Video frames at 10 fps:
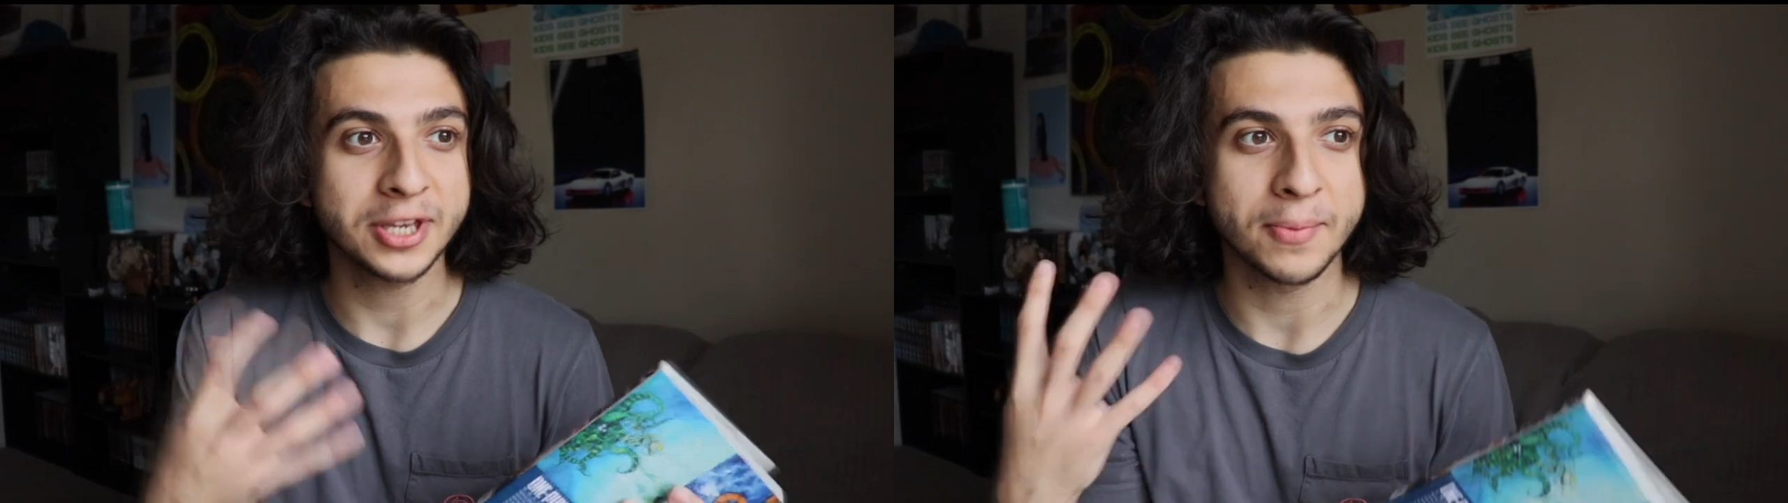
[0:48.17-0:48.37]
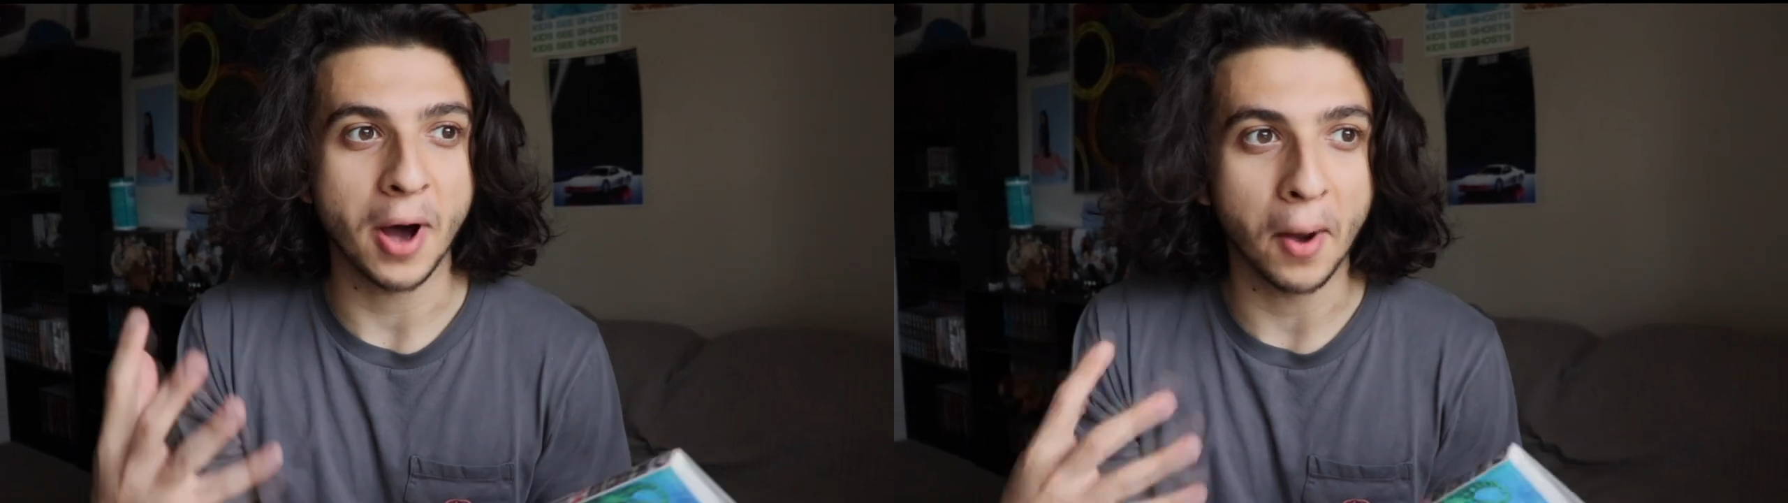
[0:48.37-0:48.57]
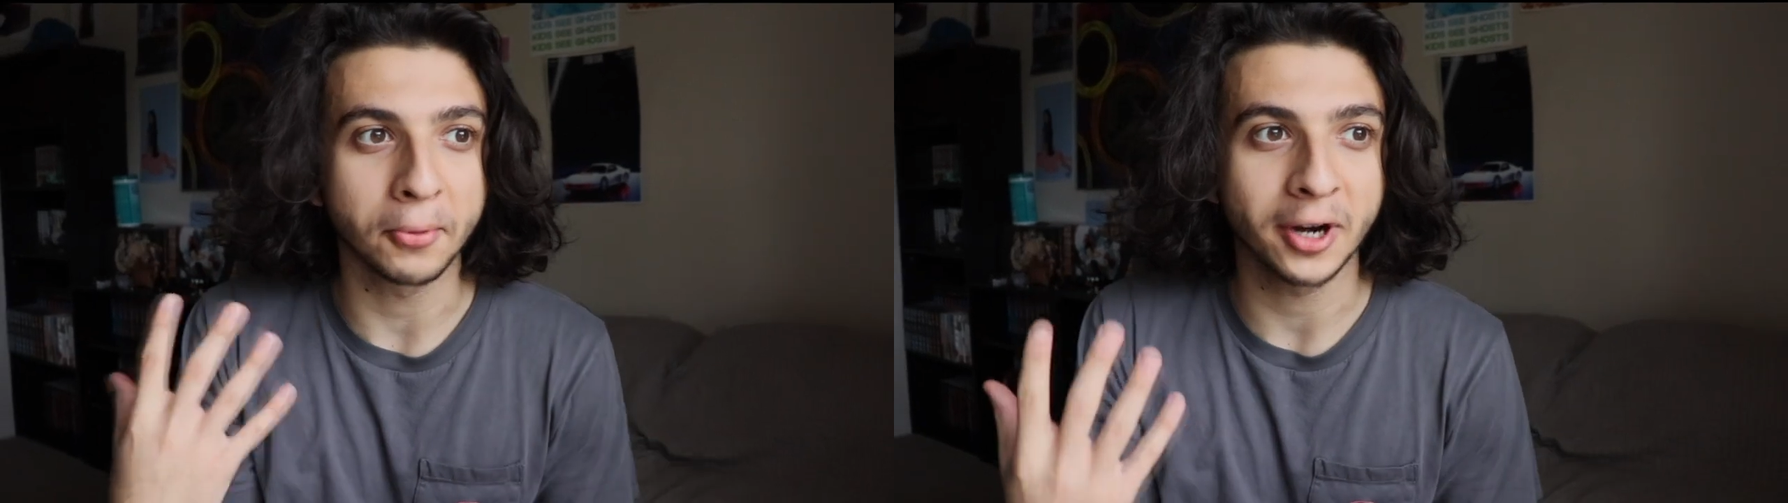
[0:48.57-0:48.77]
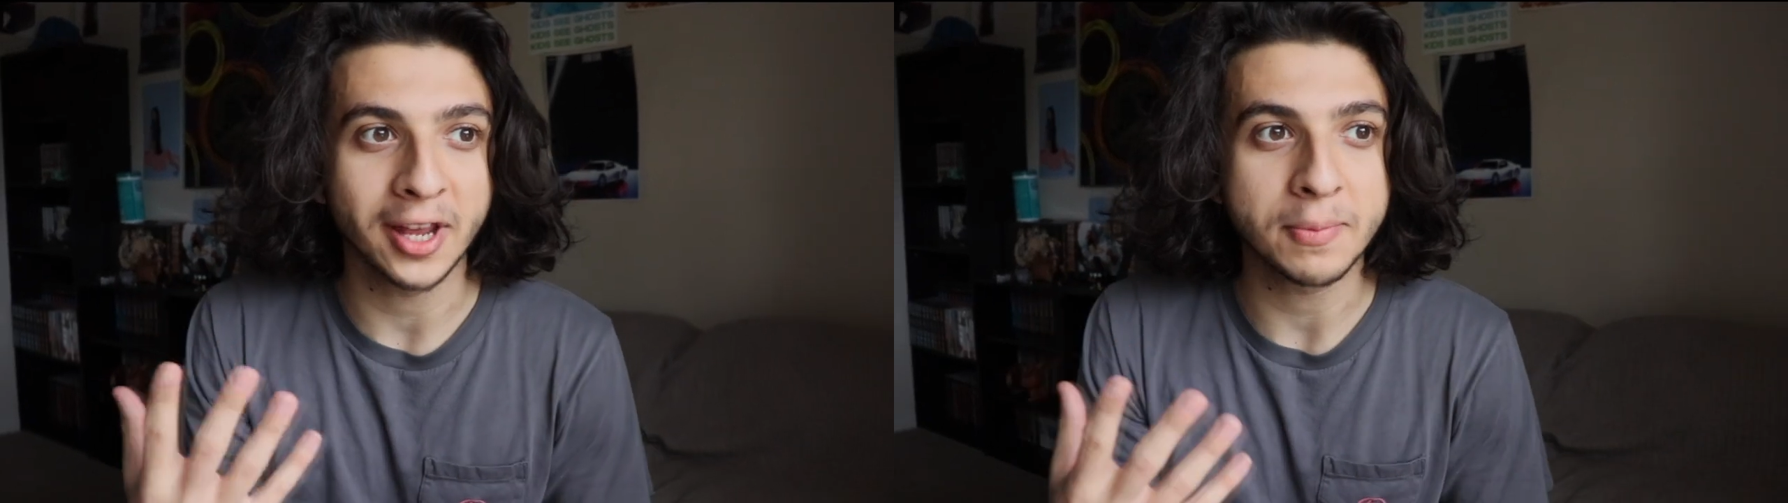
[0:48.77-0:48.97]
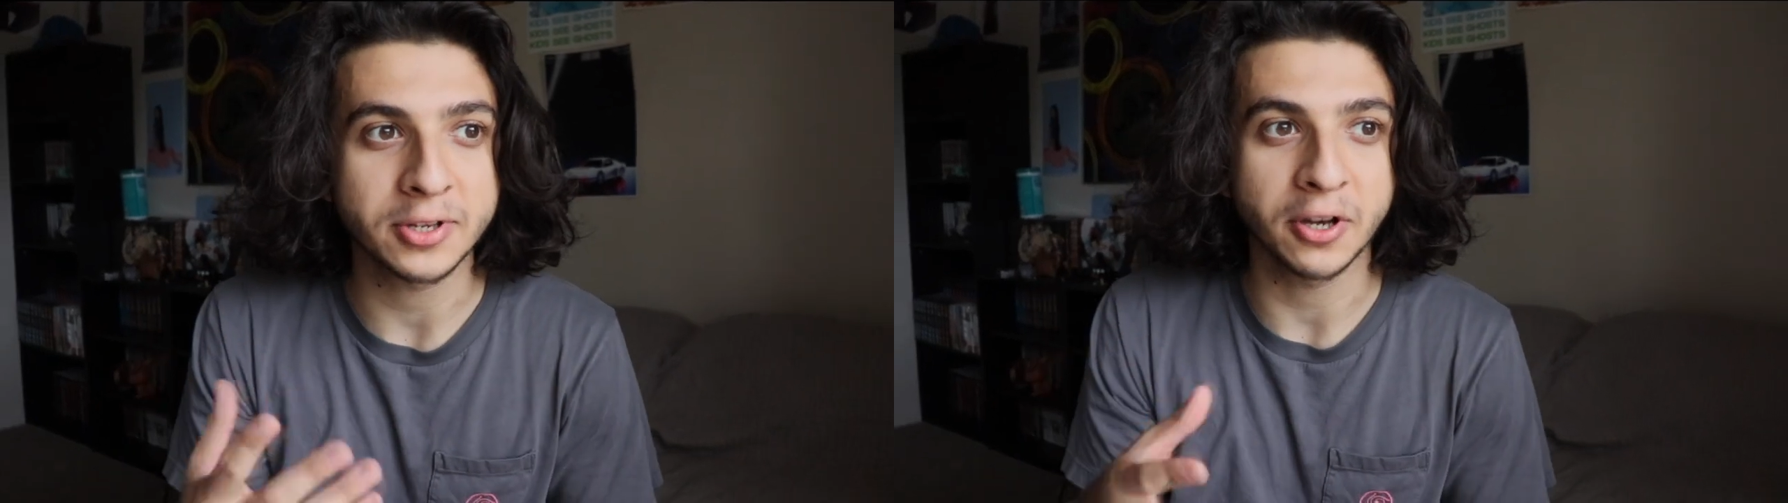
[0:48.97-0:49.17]
him upgrading
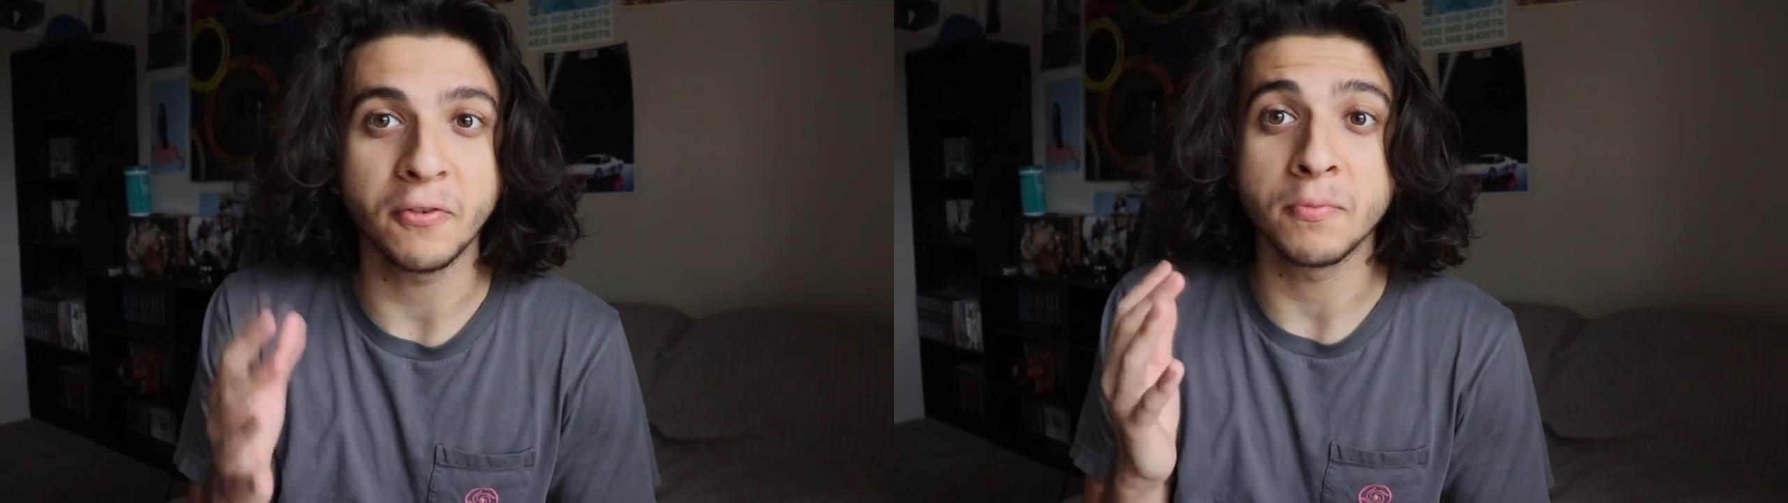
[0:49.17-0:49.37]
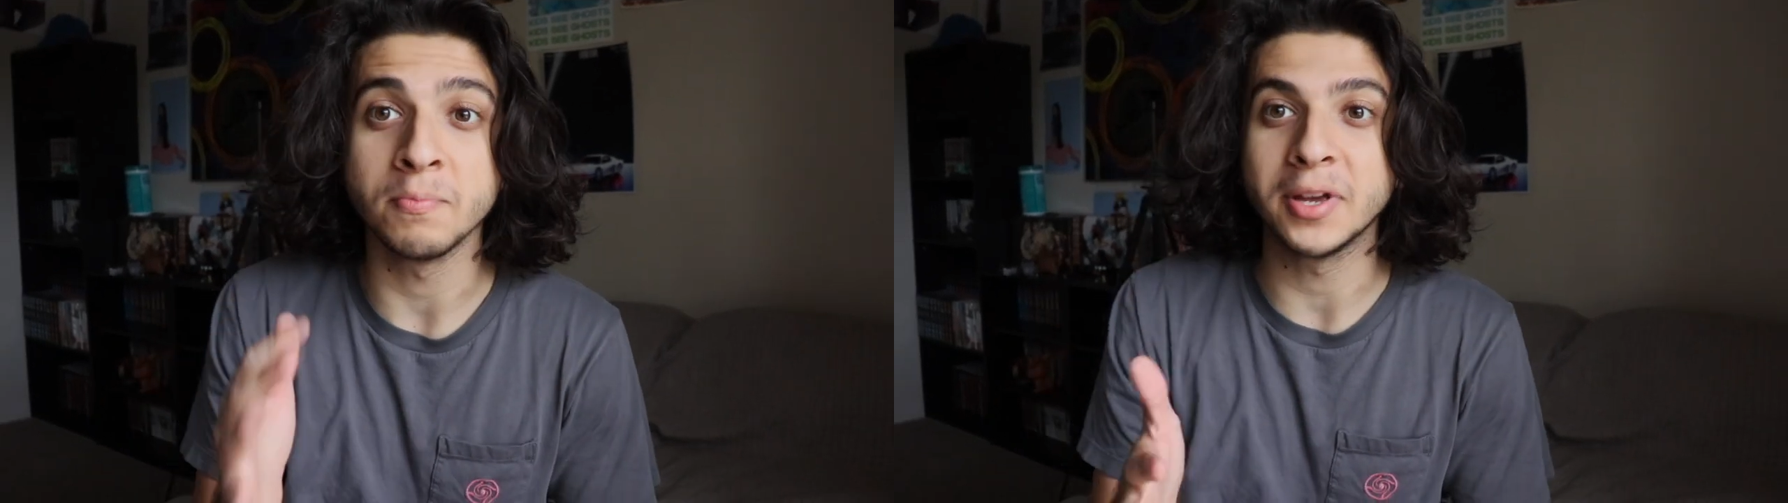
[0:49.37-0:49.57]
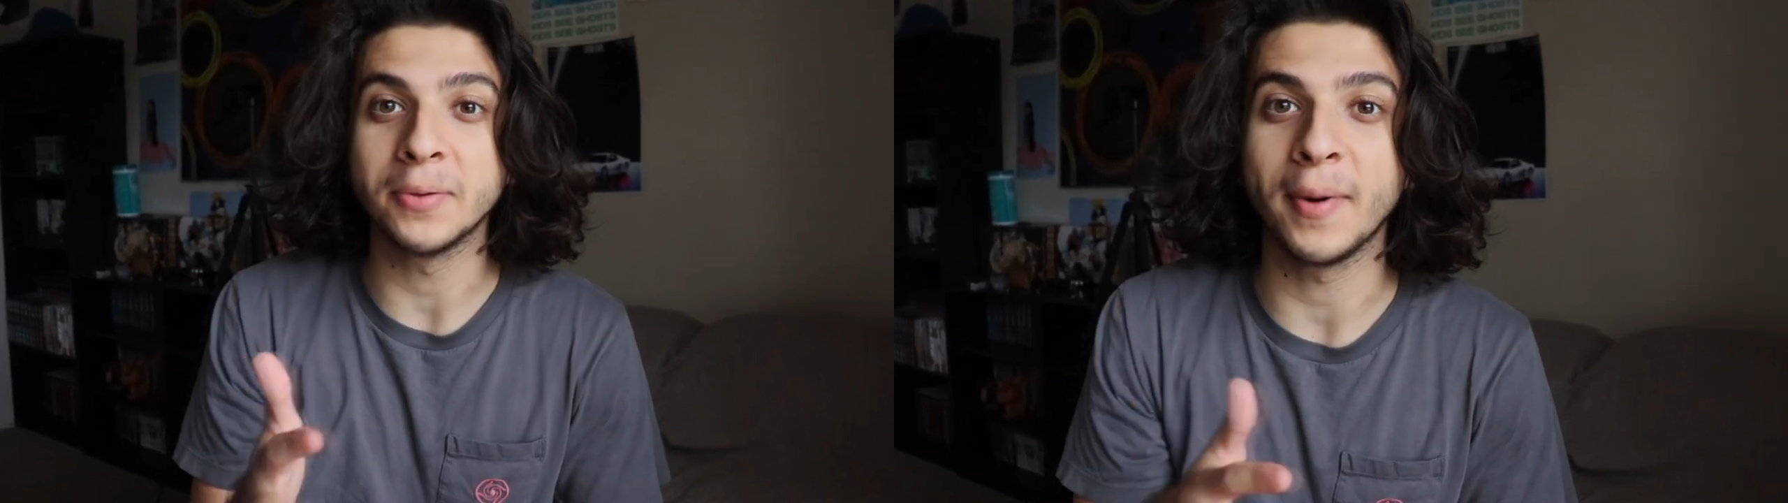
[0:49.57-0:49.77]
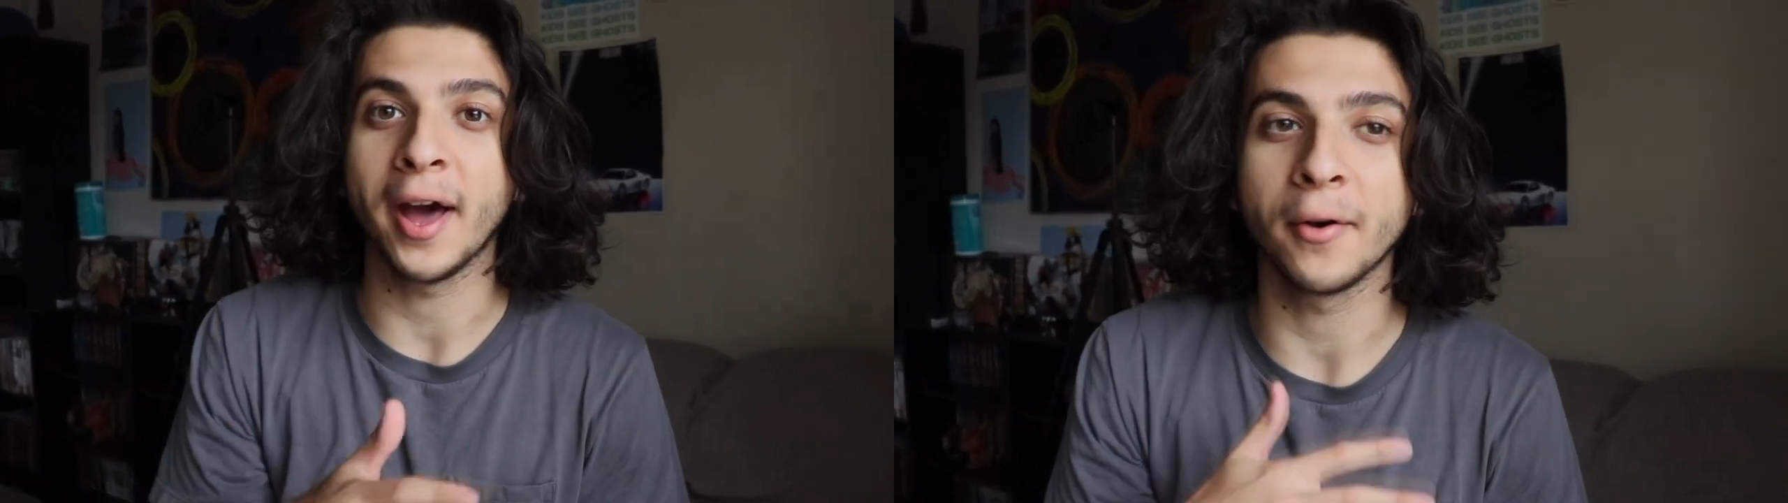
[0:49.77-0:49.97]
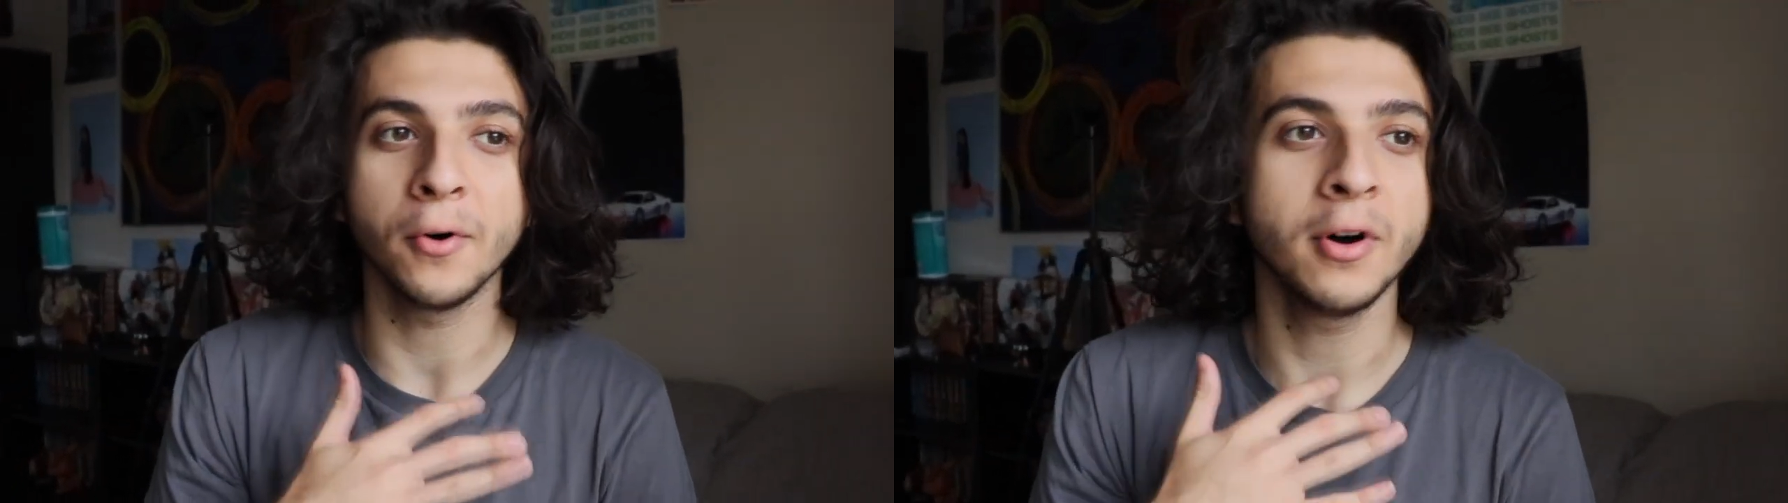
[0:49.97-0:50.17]
himself
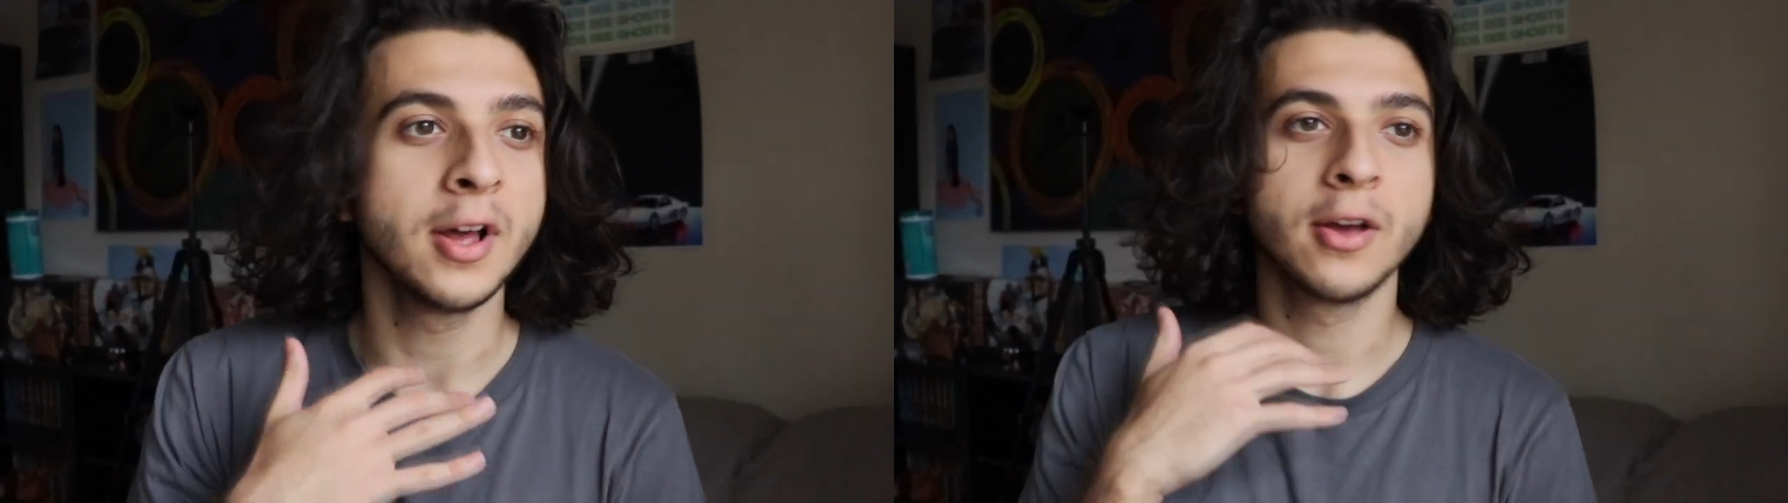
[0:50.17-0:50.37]
mid-battle,